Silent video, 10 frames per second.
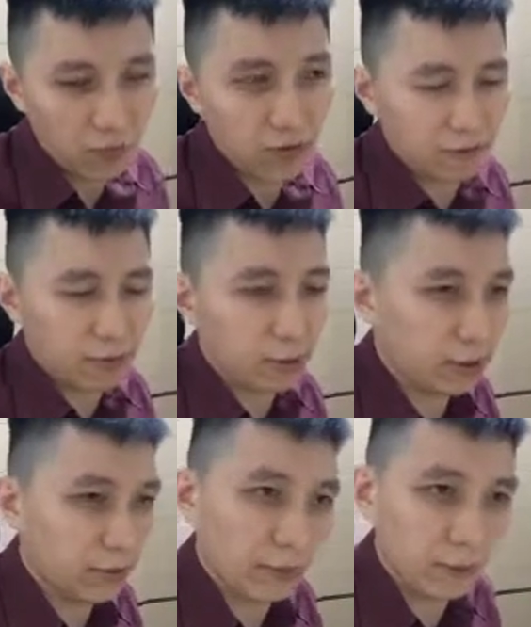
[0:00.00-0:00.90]
a
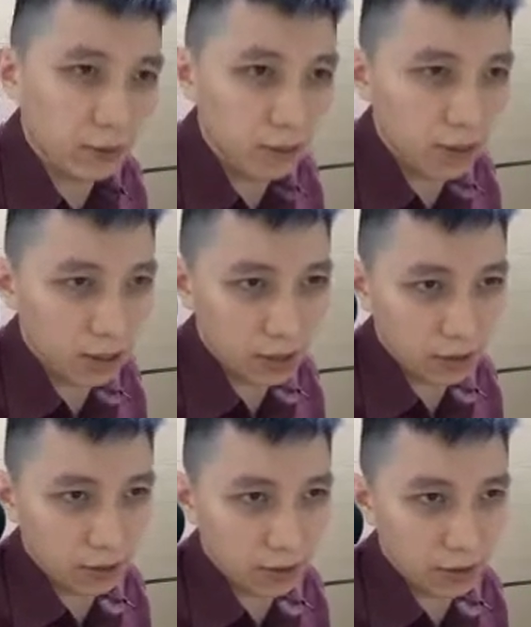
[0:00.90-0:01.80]
thermometer before,
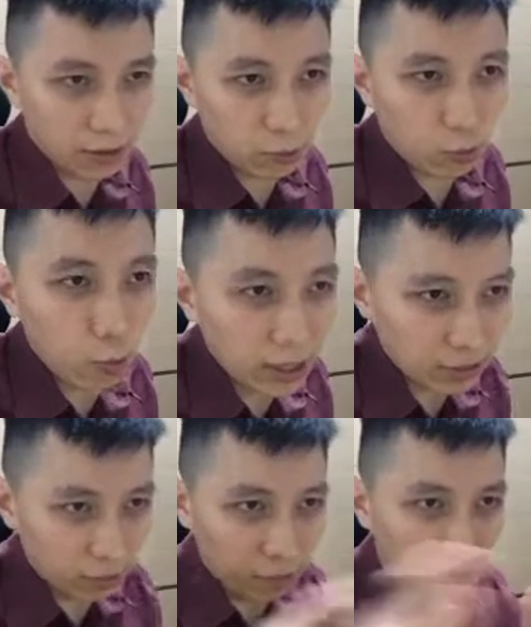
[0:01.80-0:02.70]
there is a
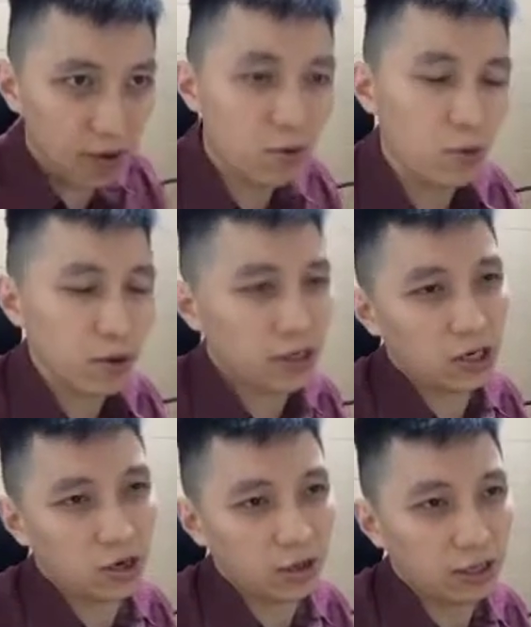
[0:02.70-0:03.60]
reservoir where it
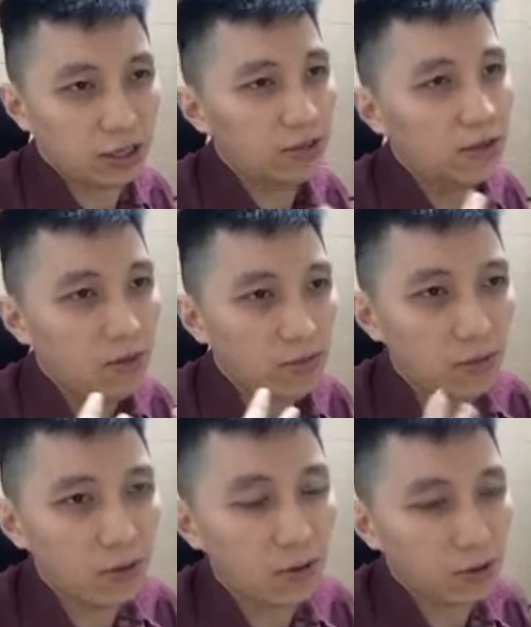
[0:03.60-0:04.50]
contains
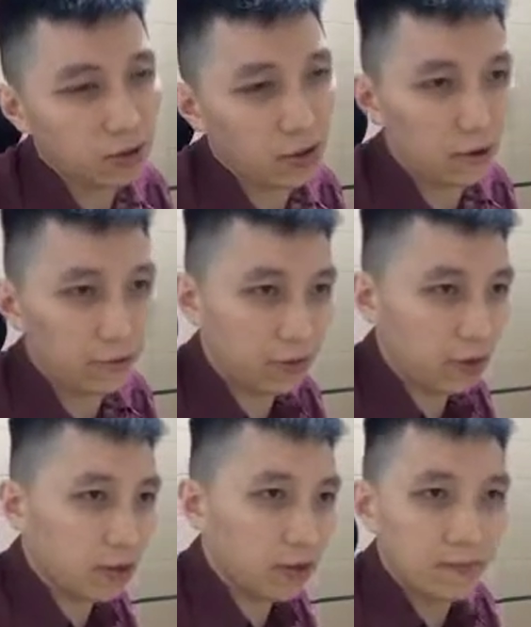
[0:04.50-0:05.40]
most of
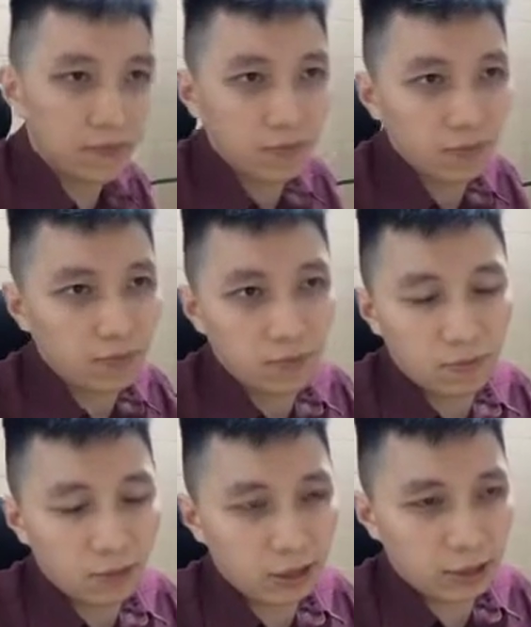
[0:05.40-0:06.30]
the
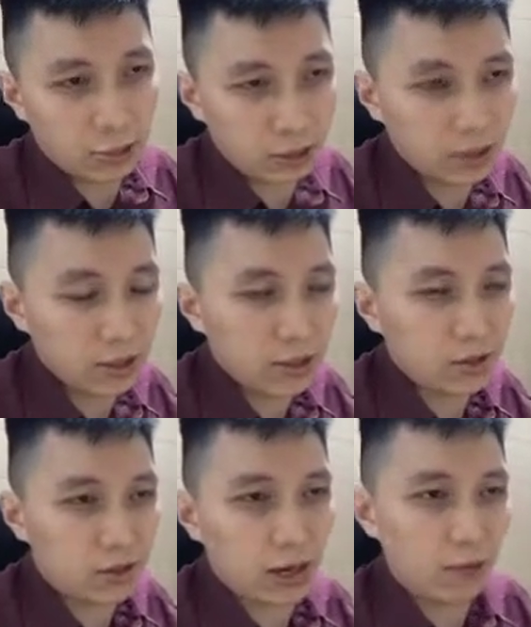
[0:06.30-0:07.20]
liquid.
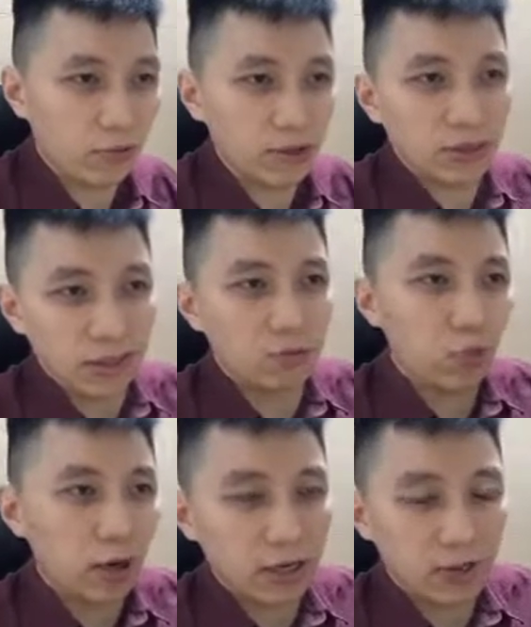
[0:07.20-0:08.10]
Alright, and this is
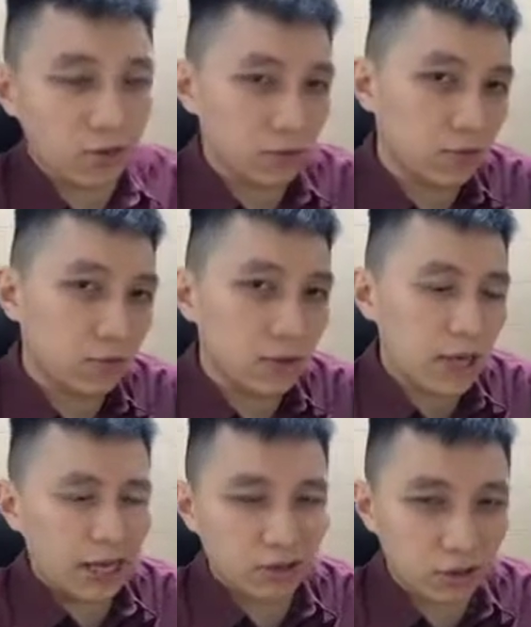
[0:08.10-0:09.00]
where you
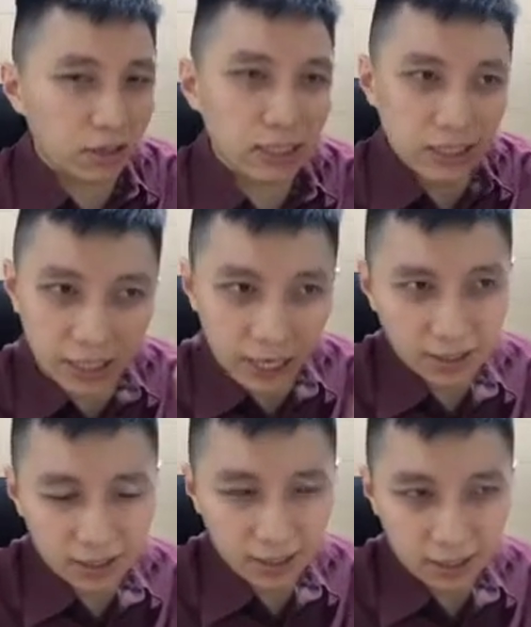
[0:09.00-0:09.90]
actually
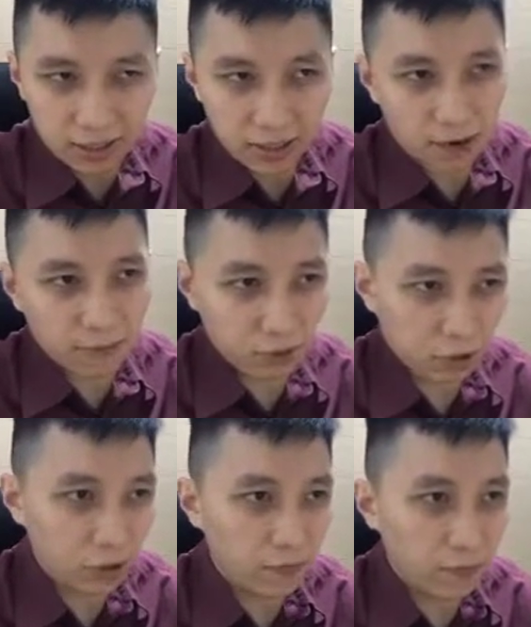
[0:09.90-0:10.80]
detect the
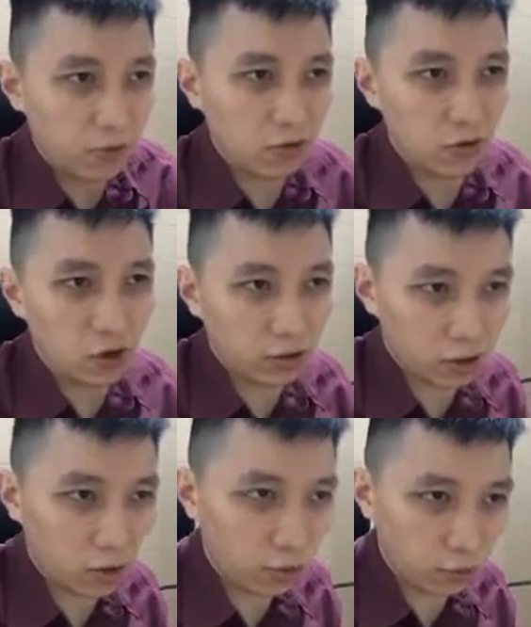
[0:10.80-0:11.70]
temperature, not the
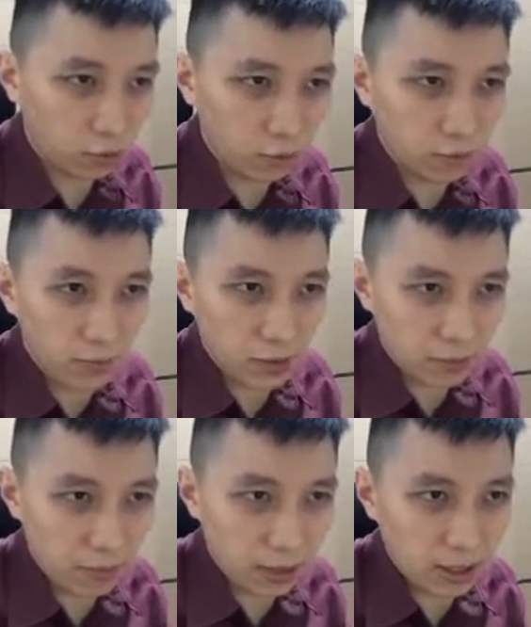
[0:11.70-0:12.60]
whole tube. It's
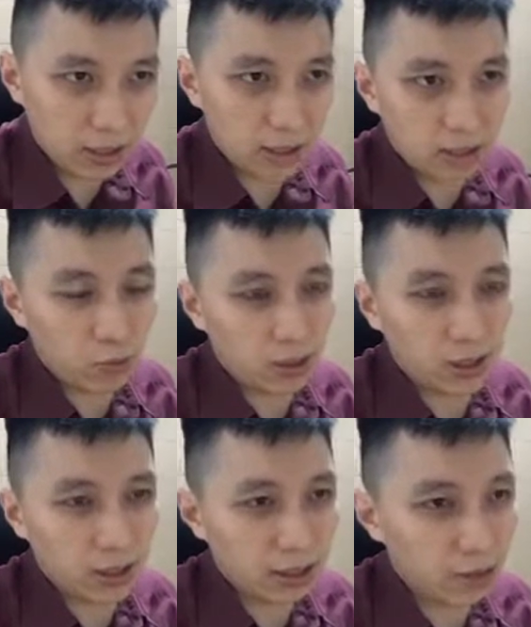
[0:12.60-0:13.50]
mainly this one,
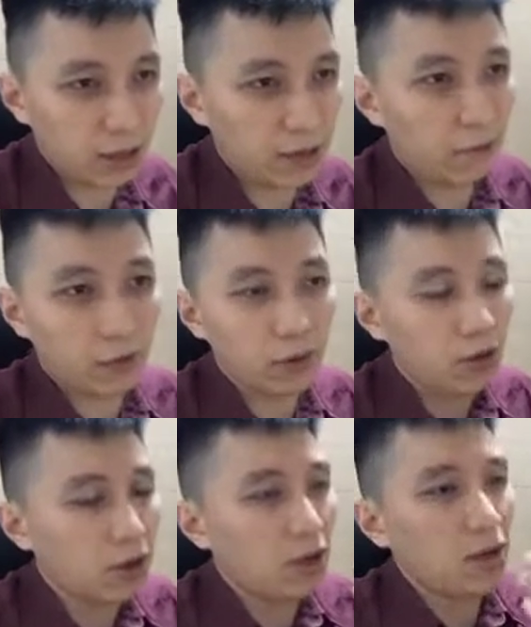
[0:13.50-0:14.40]
and that's why if you
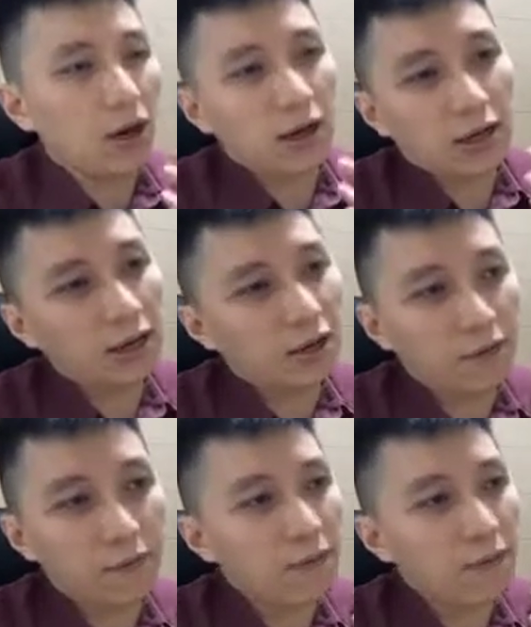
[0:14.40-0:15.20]
are kind of